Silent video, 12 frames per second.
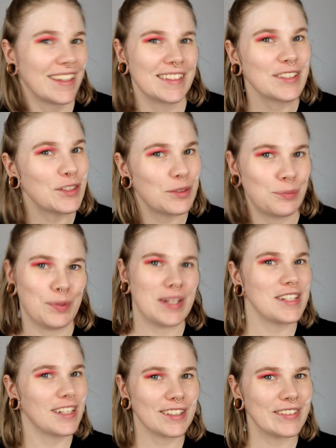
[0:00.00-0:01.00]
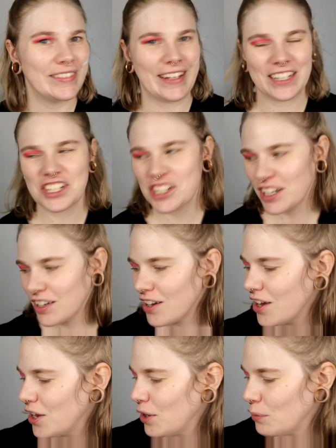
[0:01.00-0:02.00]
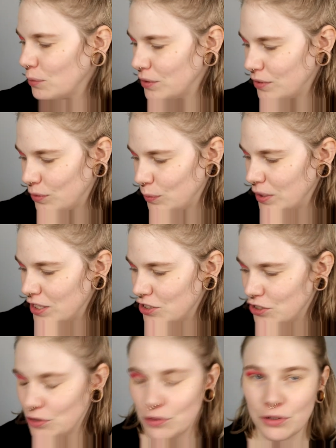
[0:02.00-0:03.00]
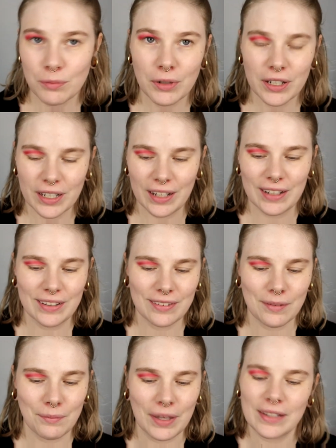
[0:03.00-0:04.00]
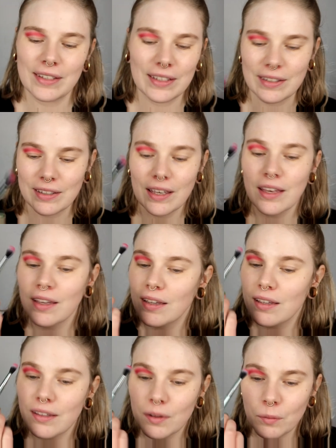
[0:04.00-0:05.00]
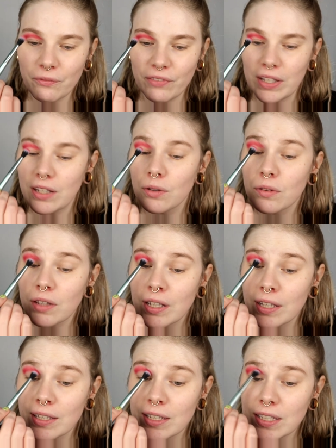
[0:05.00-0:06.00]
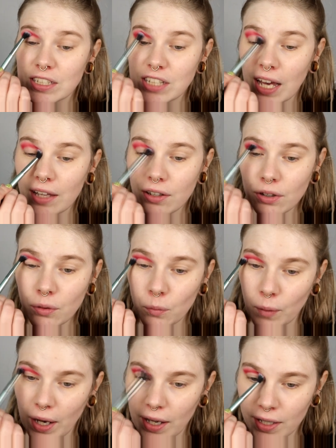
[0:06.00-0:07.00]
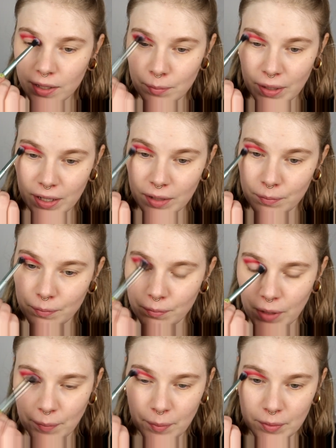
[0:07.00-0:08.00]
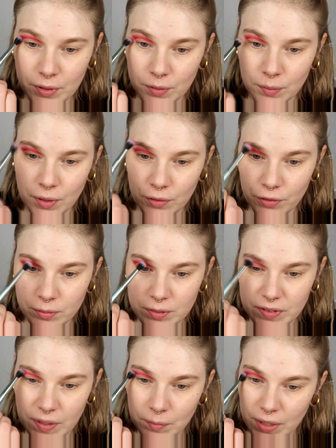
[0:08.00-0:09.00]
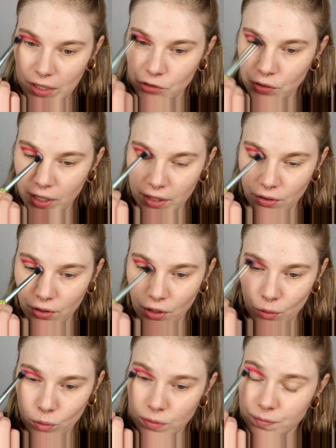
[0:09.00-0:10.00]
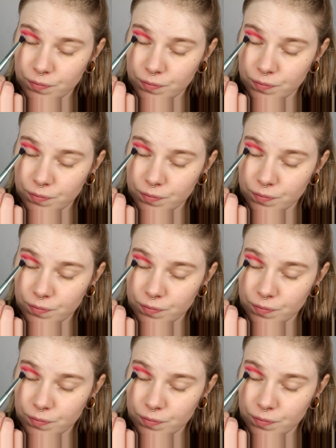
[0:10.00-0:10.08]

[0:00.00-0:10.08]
like a special connection with Swedish YouTuber that is making videos in English. I don't know why, but um, maybe because we are from the same country, I don't know.